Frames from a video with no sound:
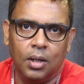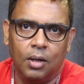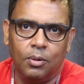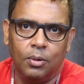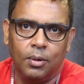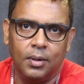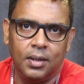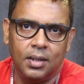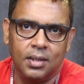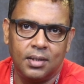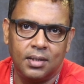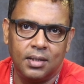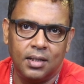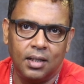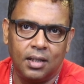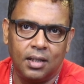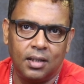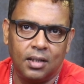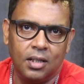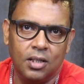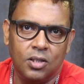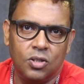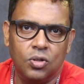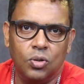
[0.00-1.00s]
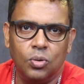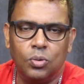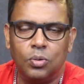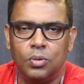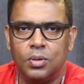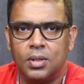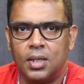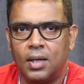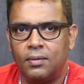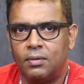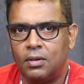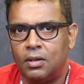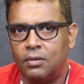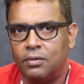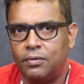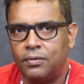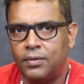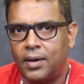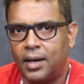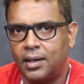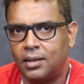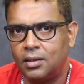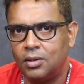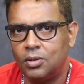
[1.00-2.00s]
however, has decreased due to several
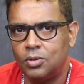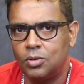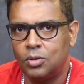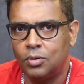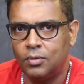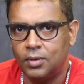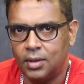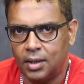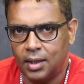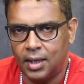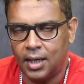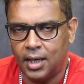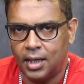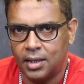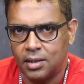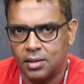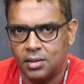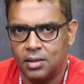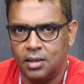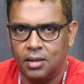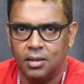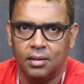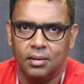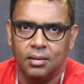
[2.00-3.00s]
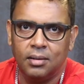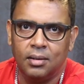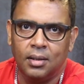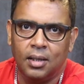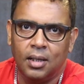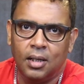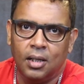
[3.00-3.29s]
factors over the last year,